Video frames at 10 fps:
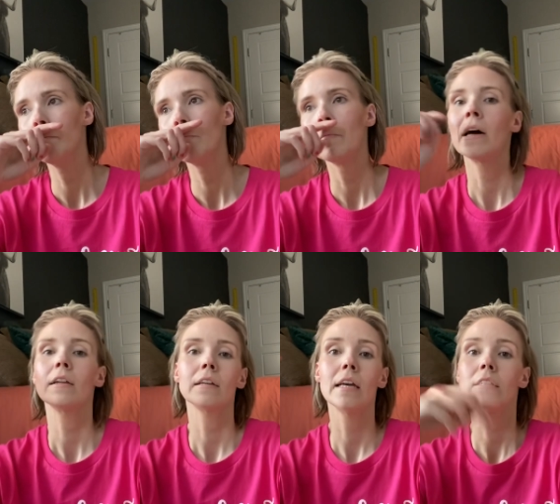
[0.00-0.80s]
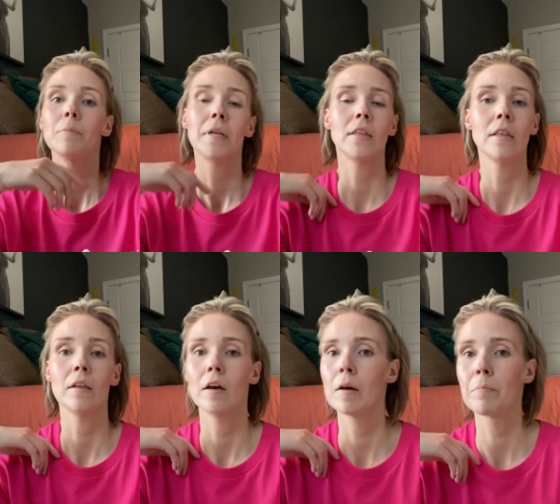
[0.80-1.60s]
My kids have been
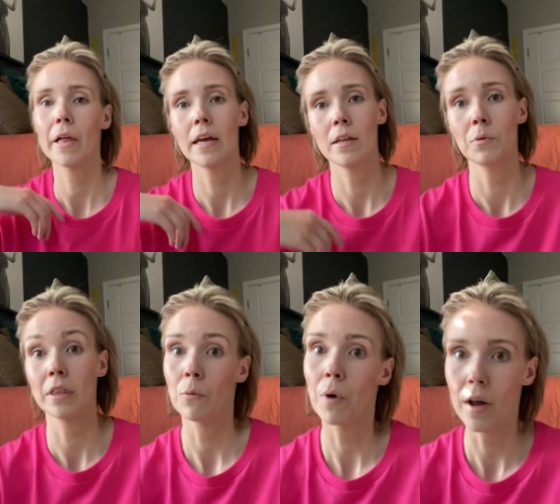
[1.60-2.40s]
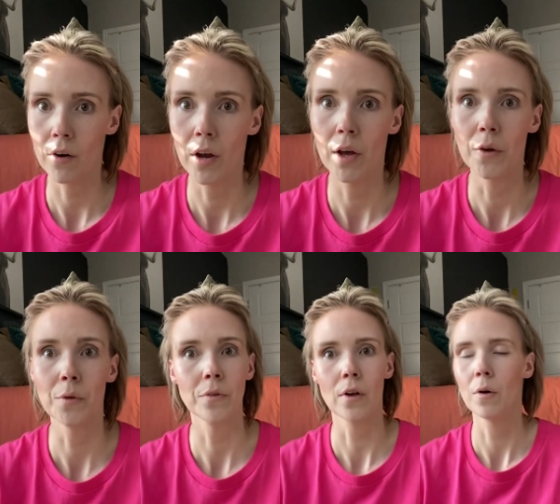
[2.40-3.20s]
playing with the water
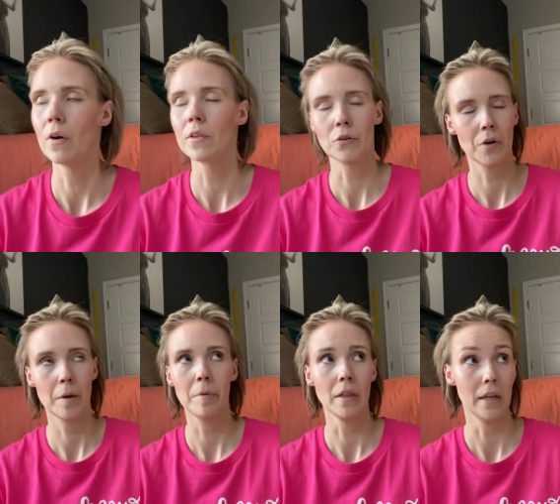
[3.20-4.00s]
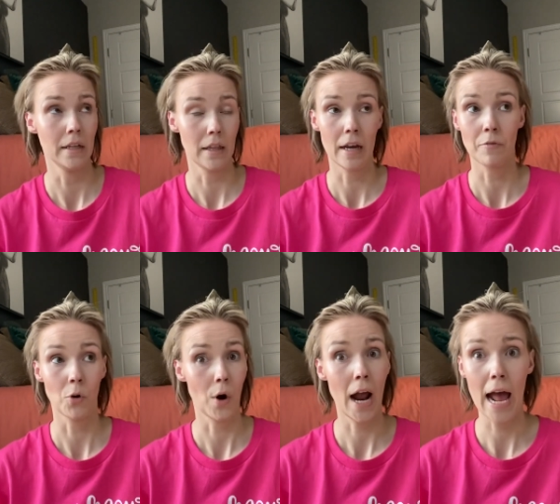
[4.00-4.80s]
hose on the trampoline like for
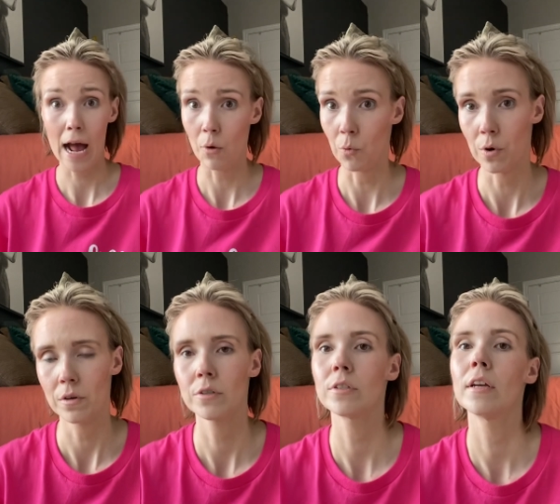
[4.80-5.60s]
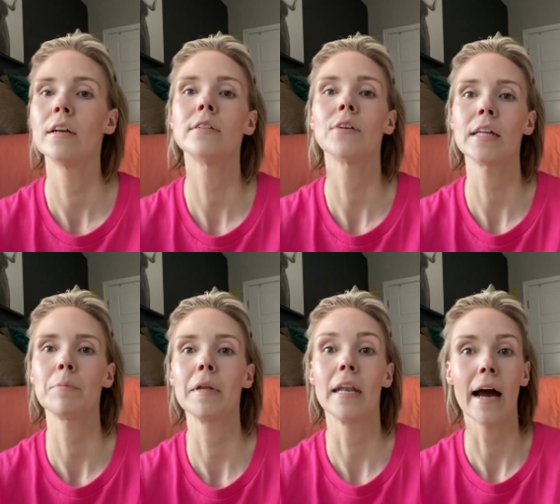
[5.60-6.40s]
hours, so that's
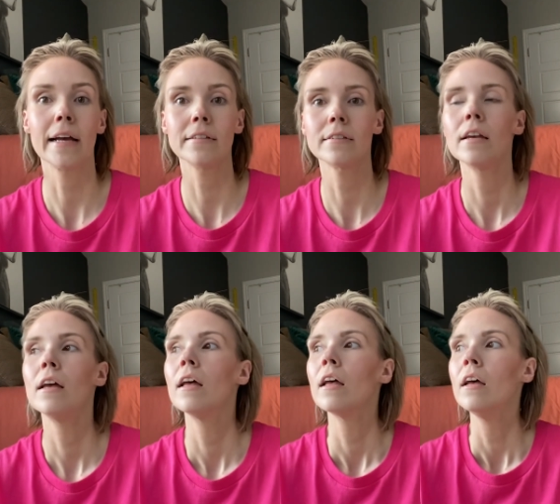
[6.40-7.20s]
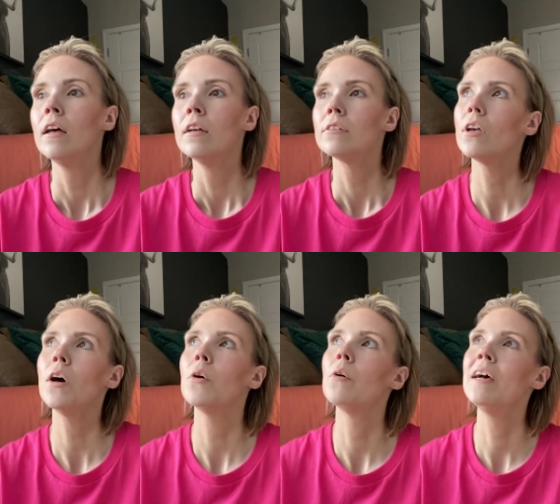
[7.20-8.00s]
been nice.
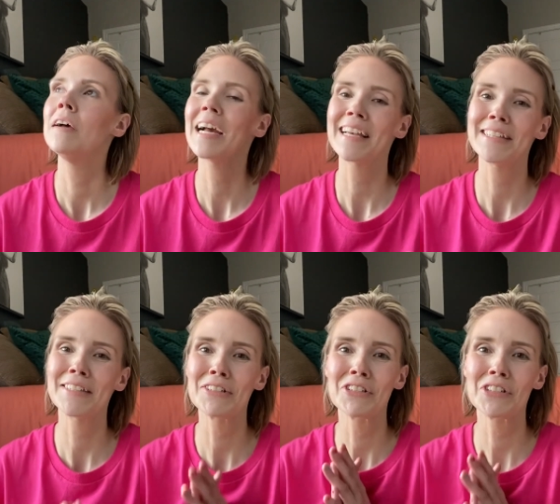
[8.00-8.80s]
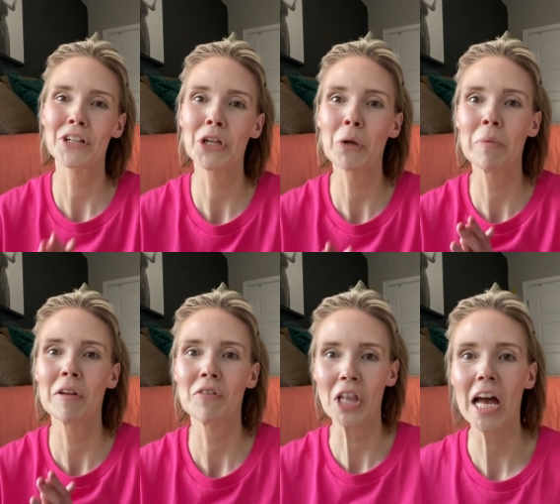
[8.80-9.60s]
So I guess this is just a little bit
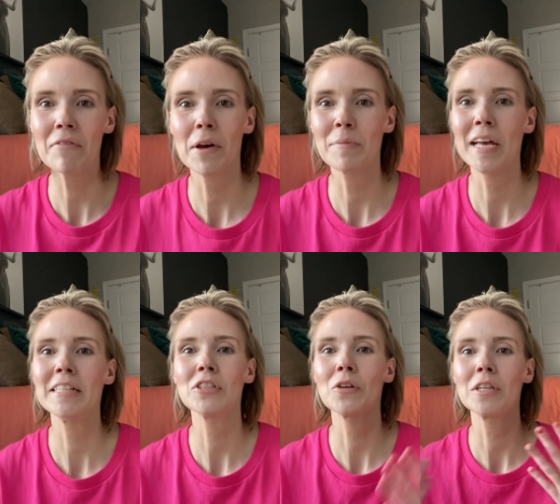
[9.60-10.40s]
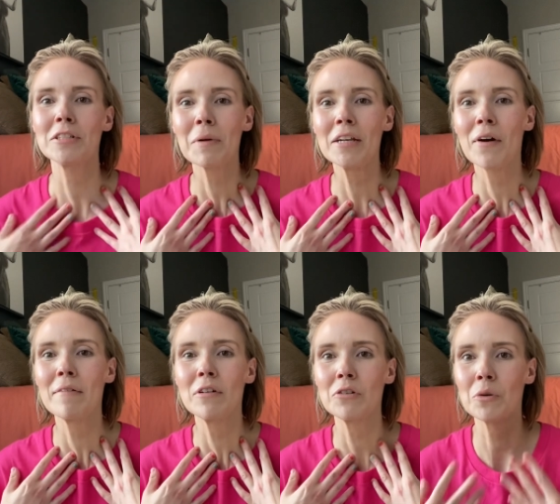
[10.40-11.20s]
of a life update. So this is why I don't have
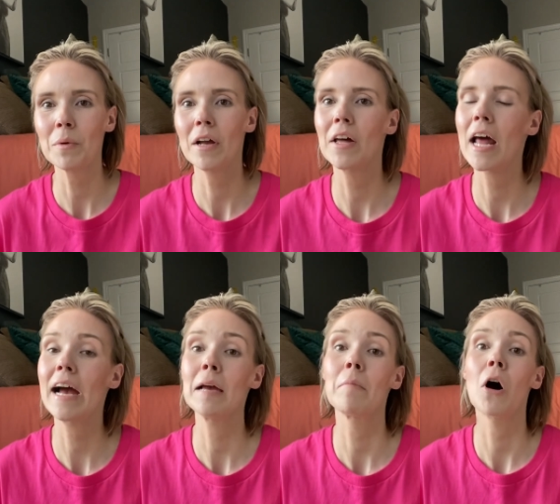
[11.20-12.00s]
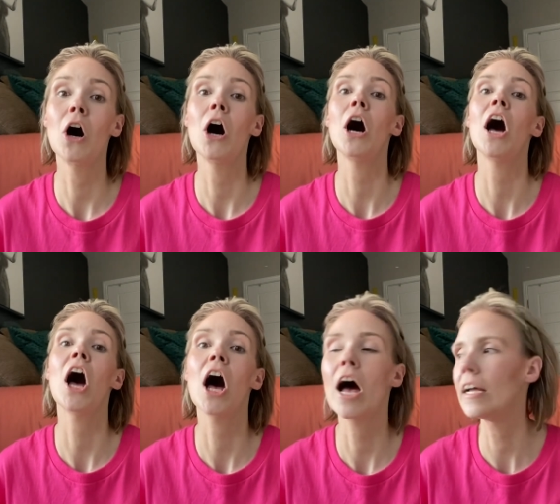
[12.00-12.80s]
no jewelry on. I am
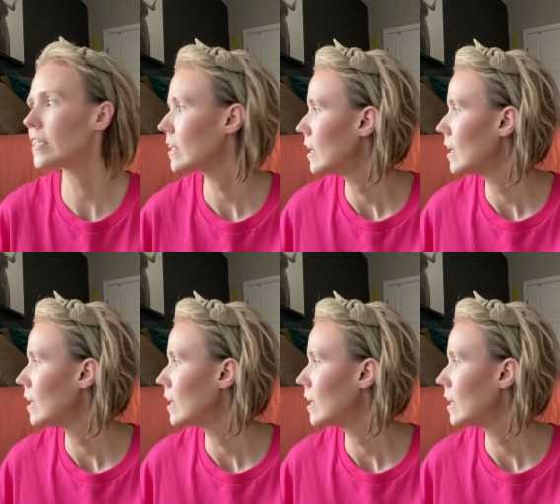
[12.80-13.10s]
hot,